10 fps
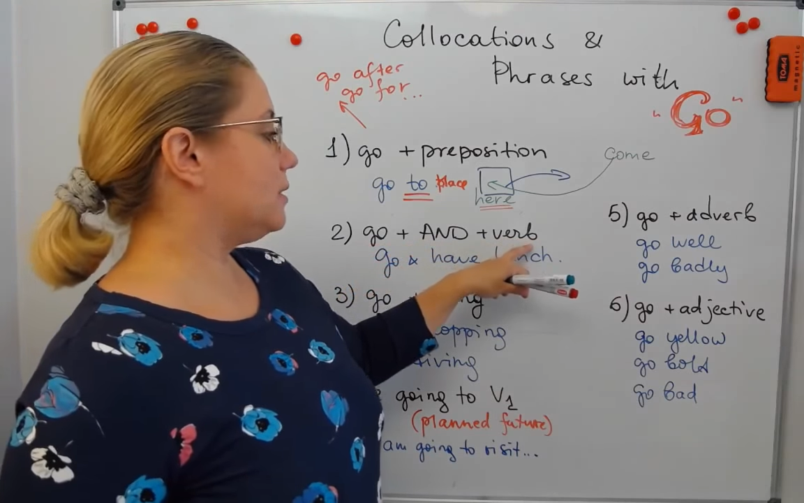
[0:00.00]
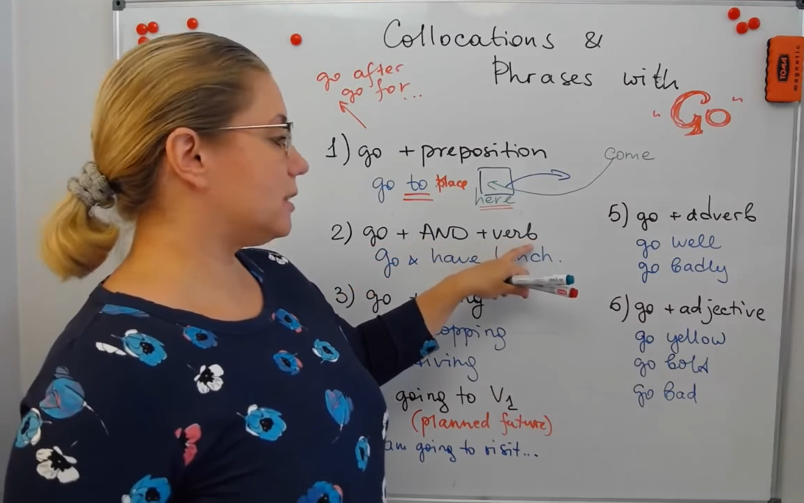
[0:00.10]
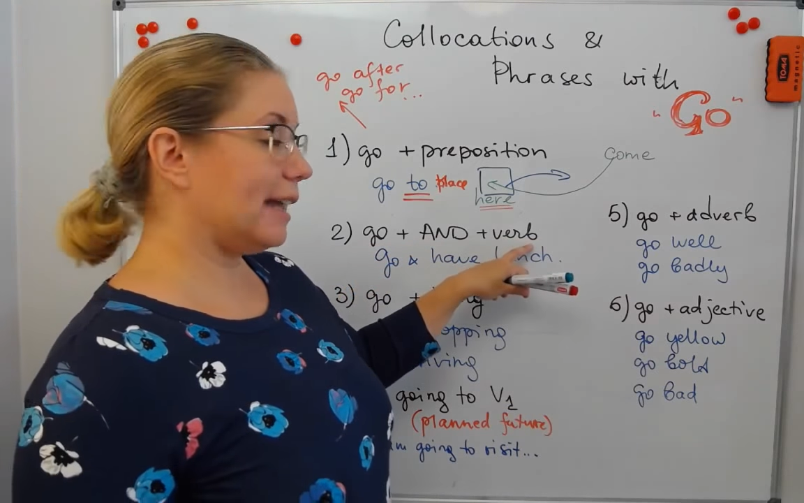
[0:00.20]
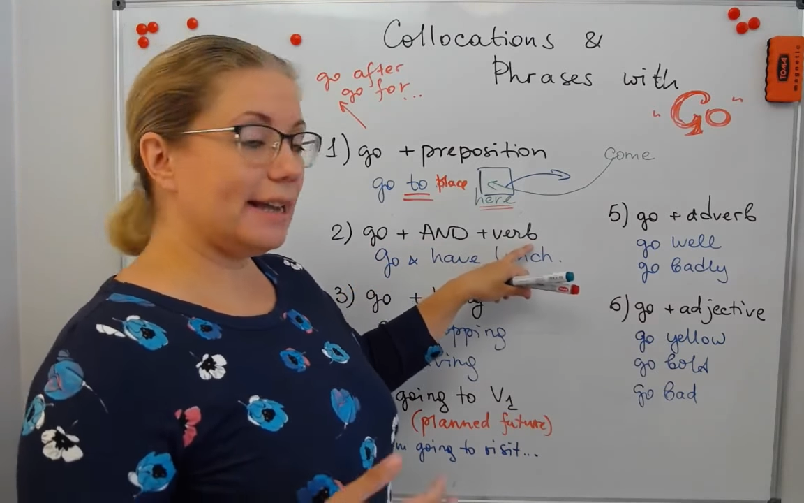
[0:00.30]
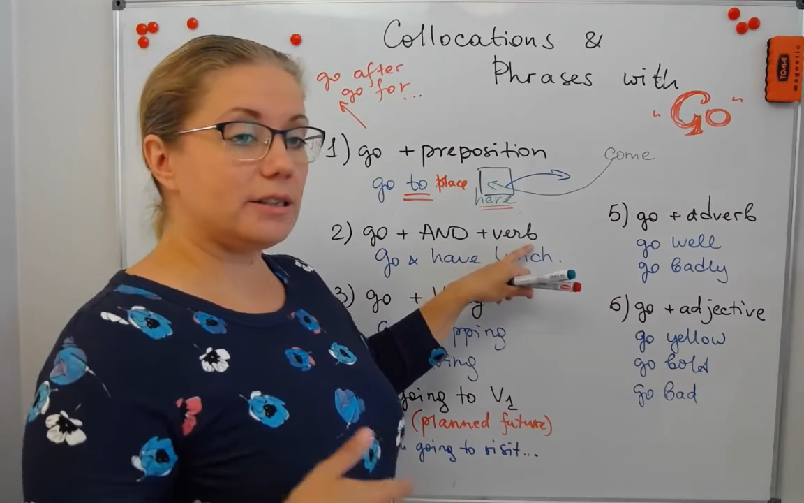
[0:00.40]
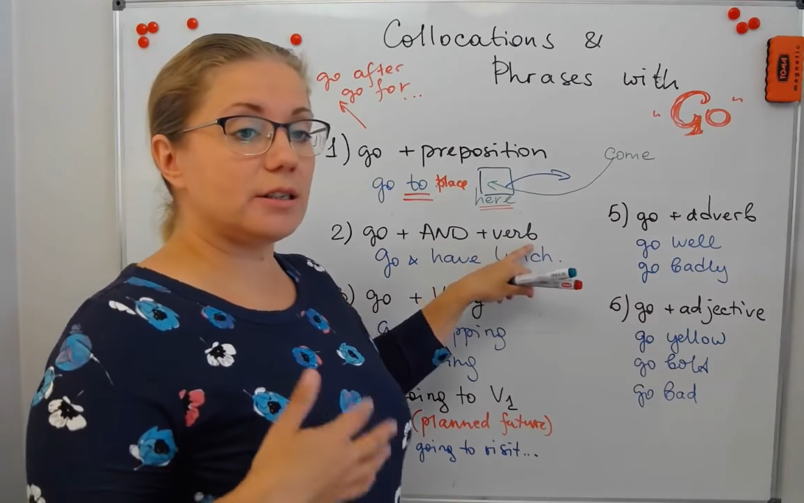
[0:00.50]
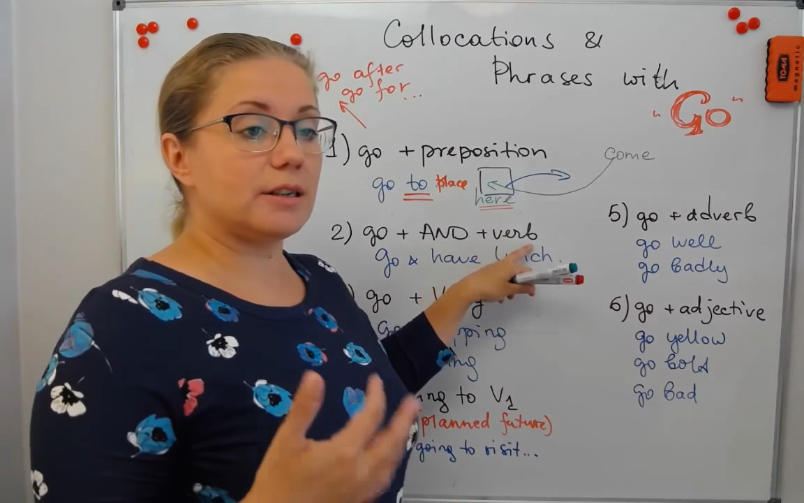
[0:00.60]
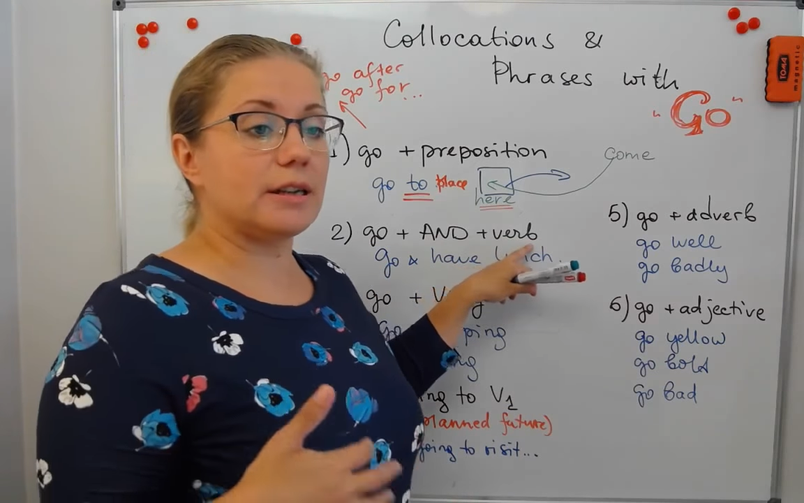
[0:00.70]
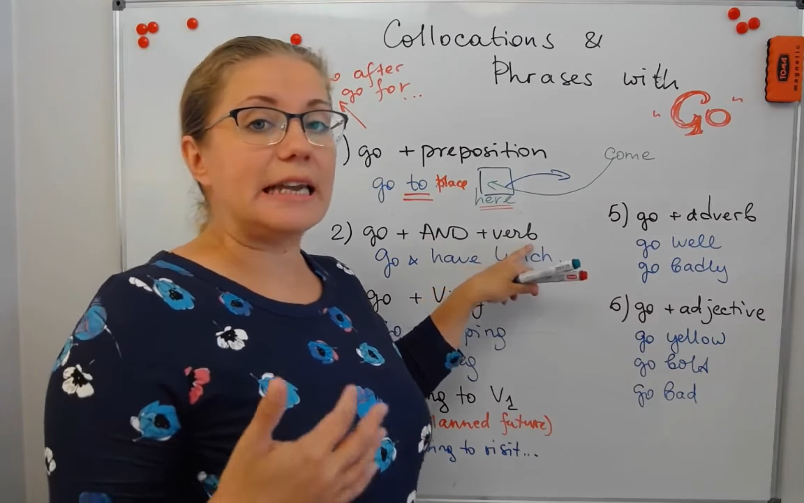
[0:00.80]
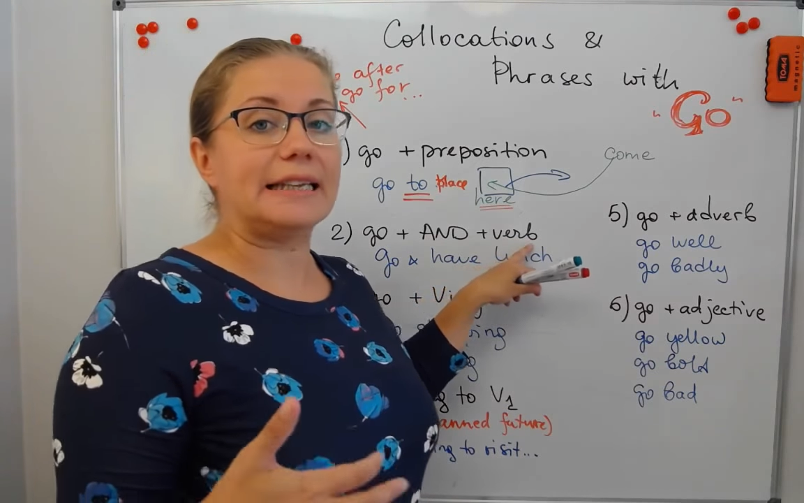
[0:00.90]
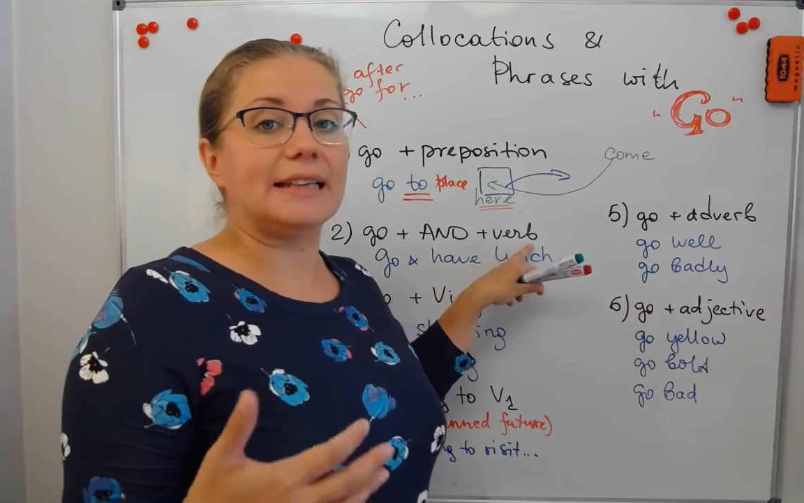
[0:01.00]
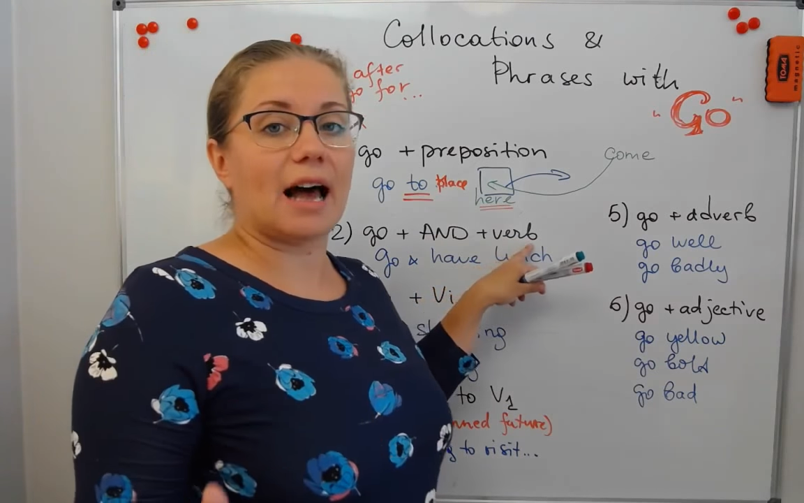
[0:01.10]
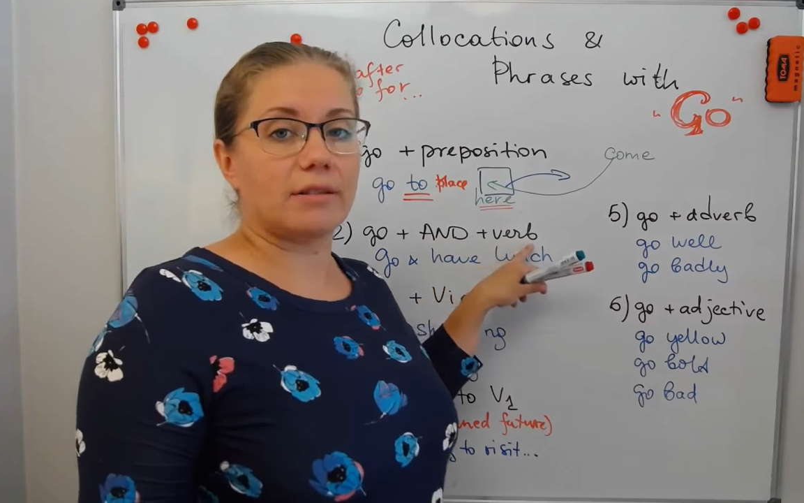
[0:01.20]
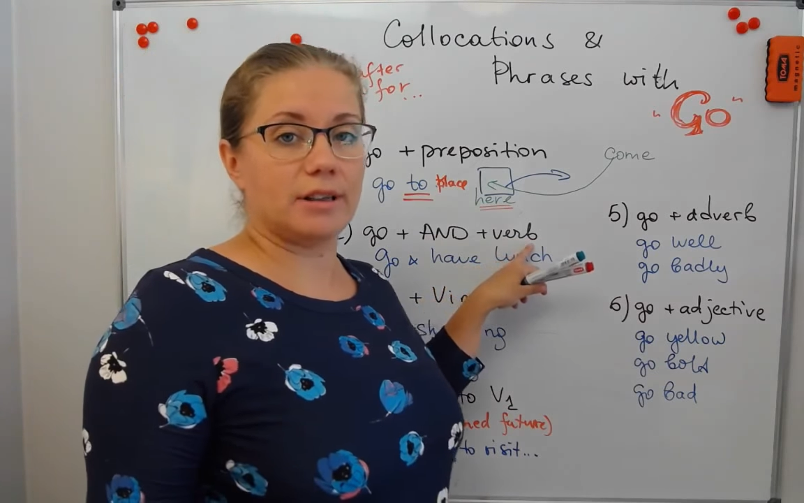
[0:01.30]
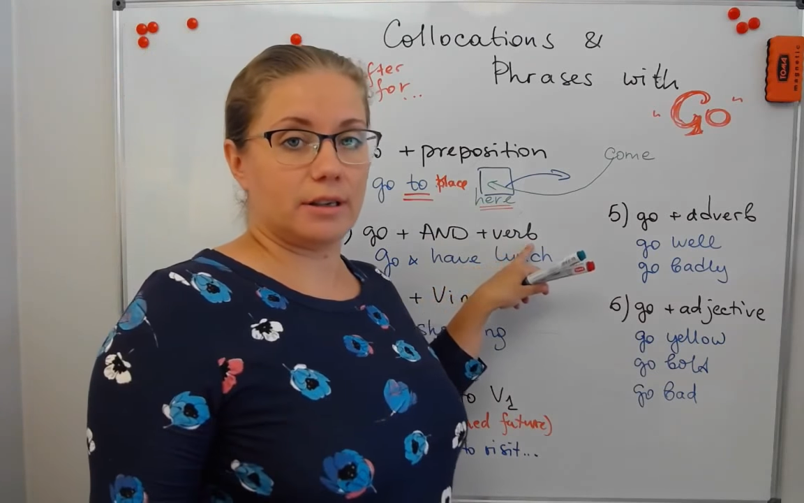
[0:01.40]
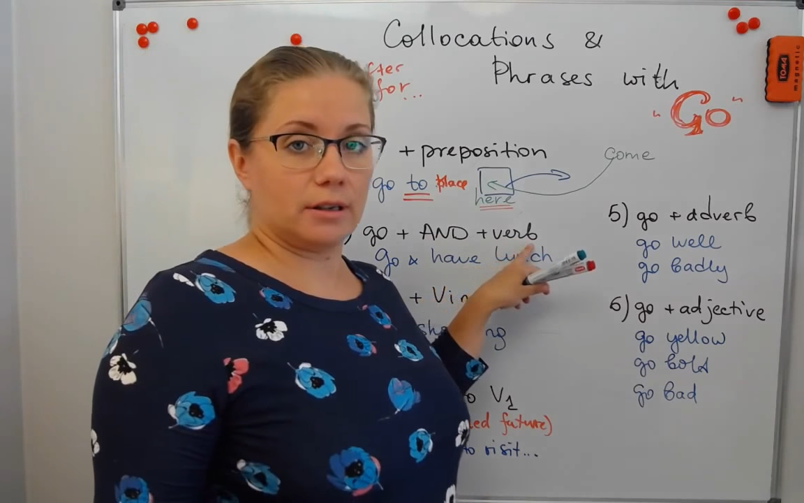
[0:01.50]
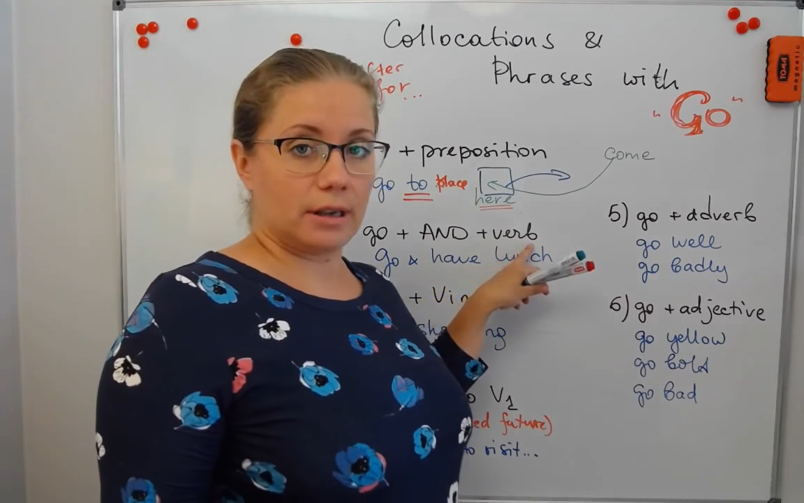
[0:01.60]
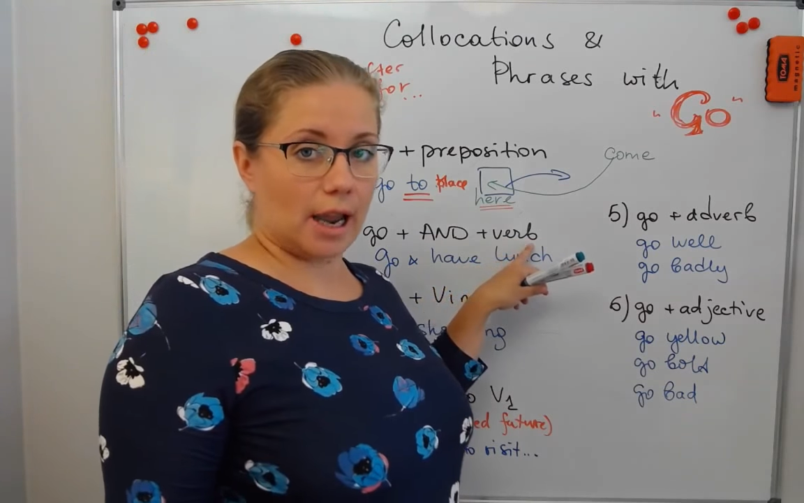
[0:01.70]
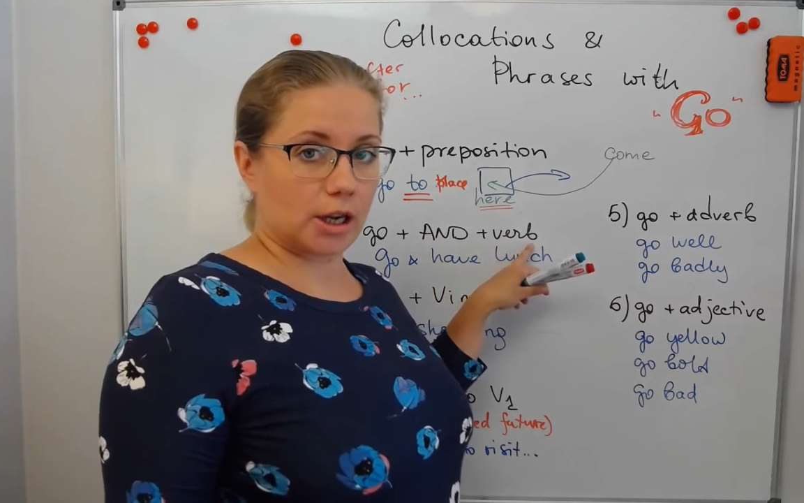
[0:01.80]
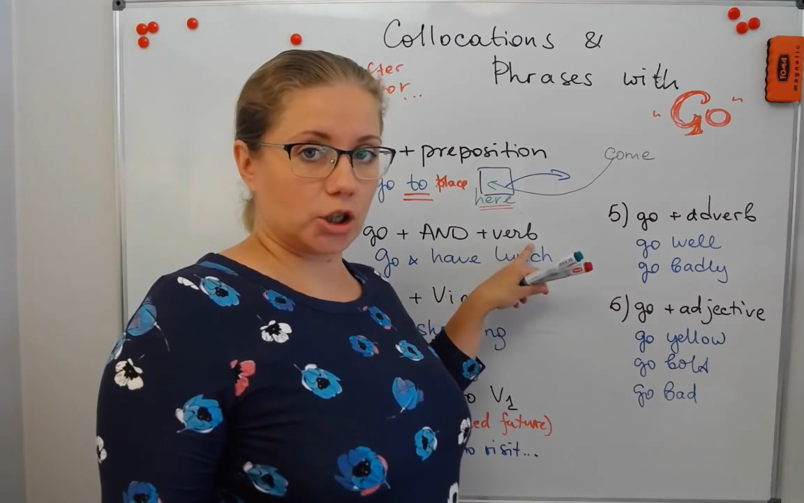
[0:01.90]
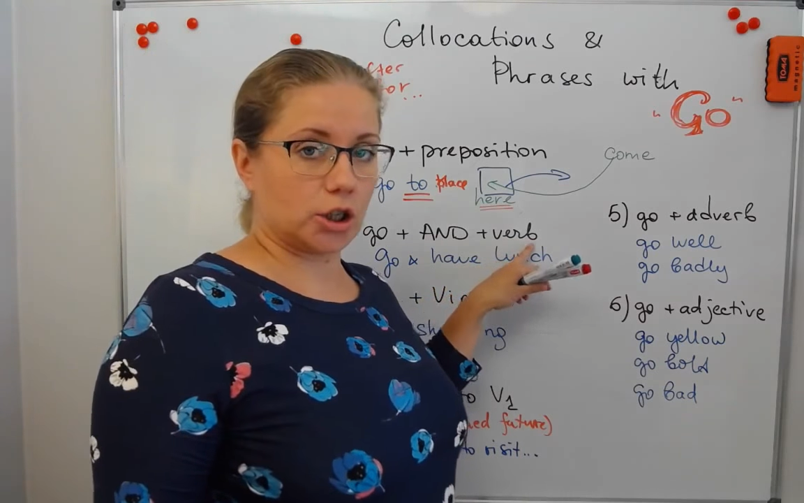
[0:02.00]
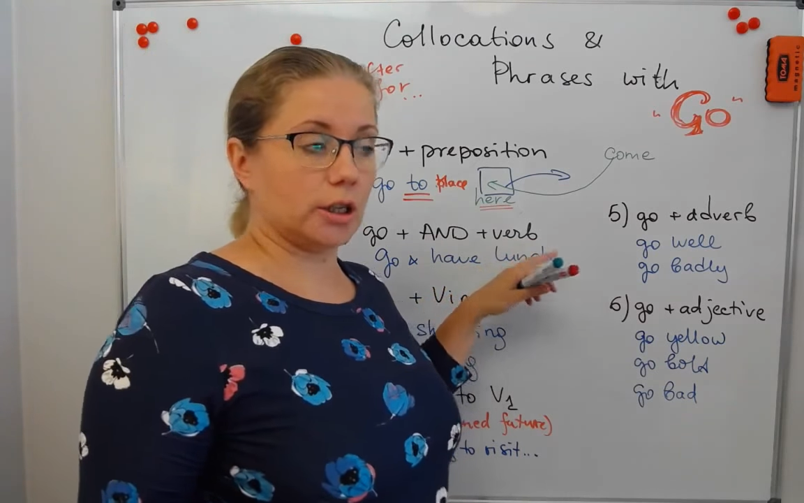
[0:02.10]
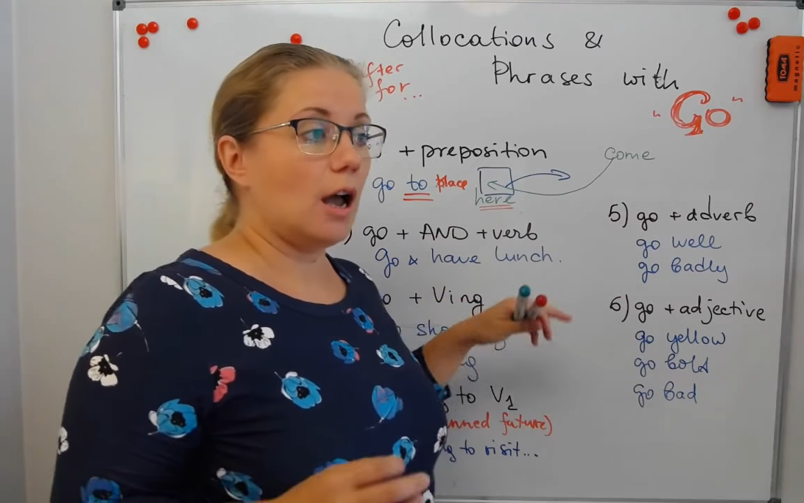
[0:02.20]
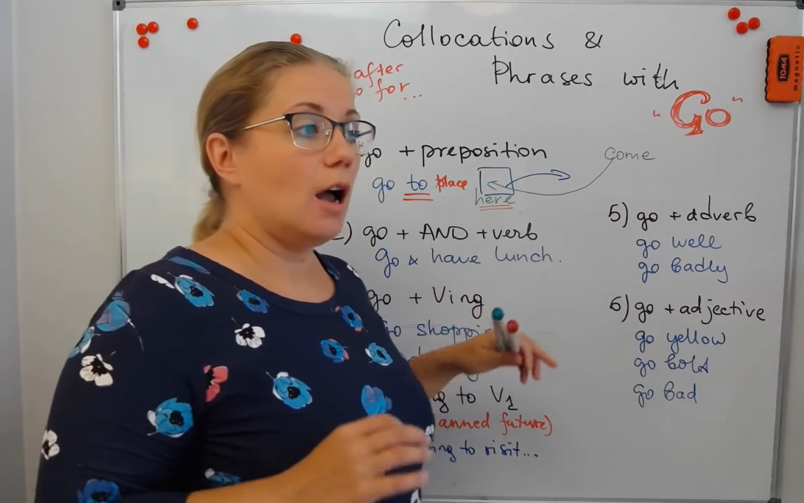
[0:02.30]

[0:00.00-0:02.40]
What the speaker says: add another action.